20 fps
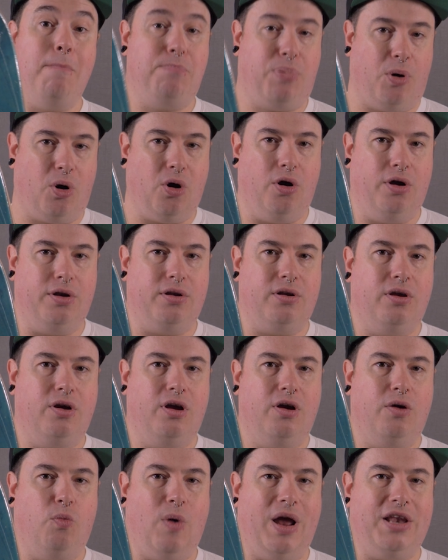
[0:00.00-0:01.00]
But
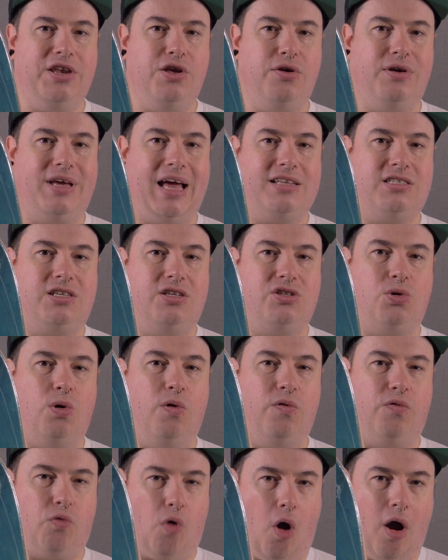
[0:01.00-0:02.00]
when you get to
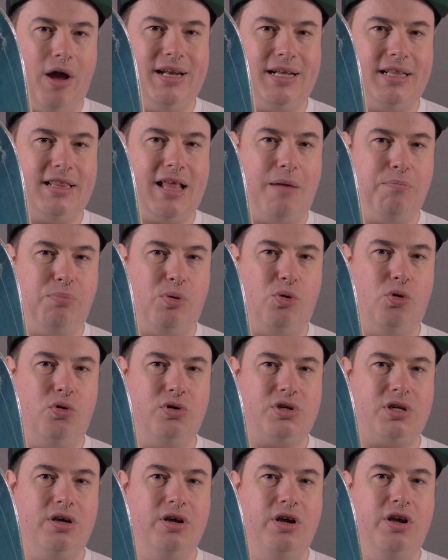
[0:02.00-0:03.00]
sort of riding that
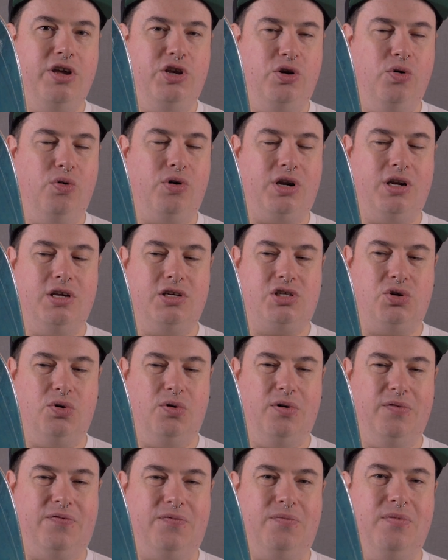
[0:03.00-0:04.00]
board, you're going to
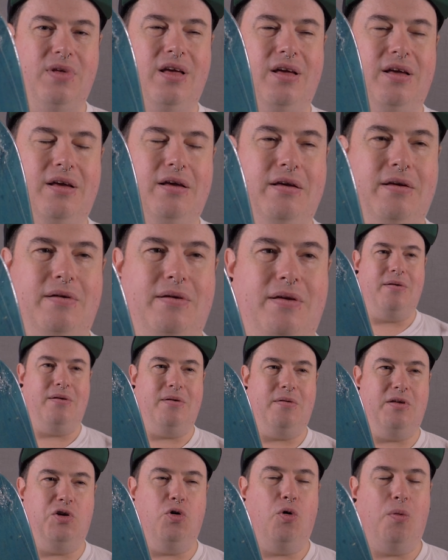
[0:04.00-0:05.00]
sort of,
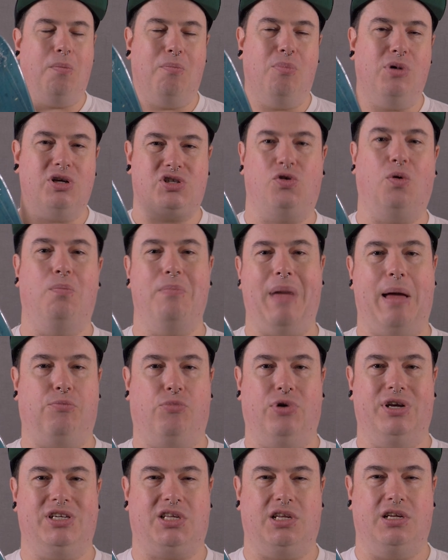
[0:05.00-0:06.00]
your muscle
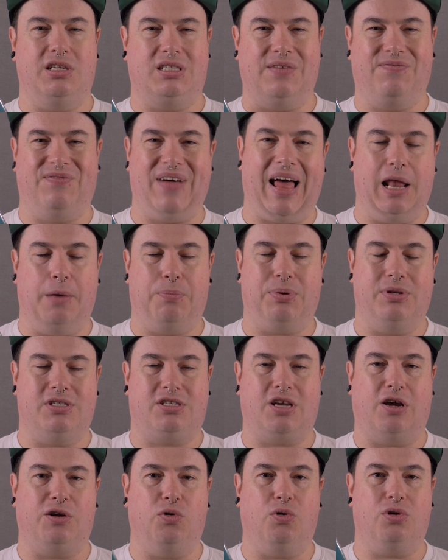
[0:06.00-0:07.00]
memory is going to develop, and
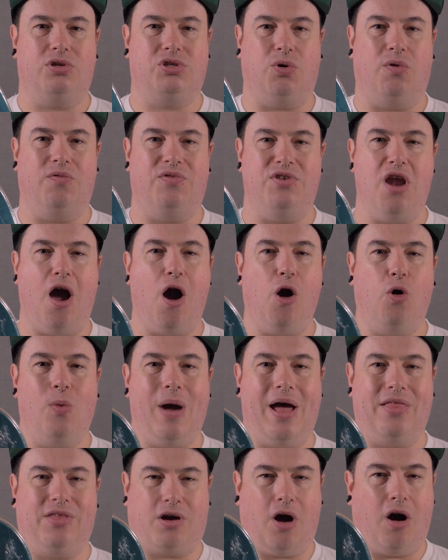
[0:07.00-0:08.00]
so you'll sort of know
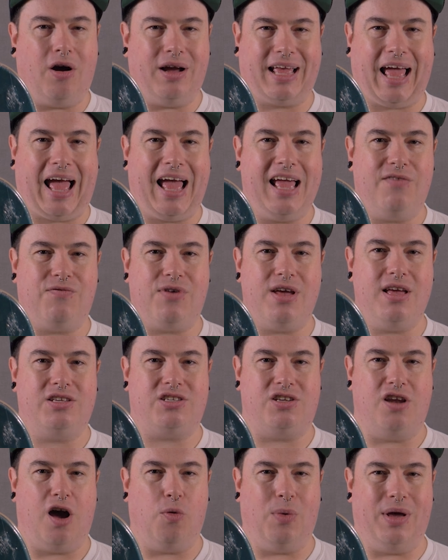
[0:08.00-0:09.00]
where the concave
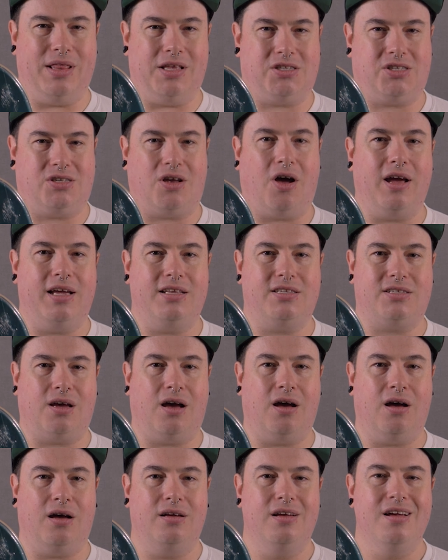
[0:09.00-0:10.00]
is, know where the sides
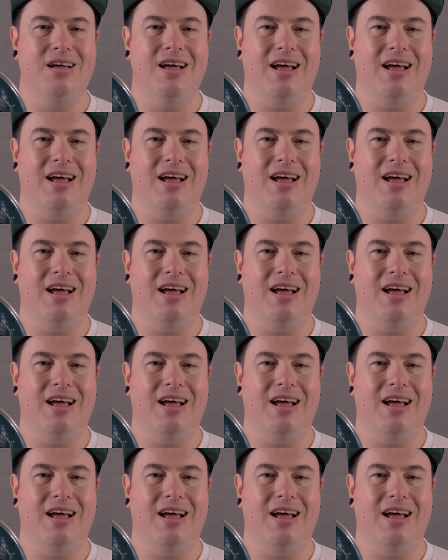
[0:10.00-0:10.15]
are,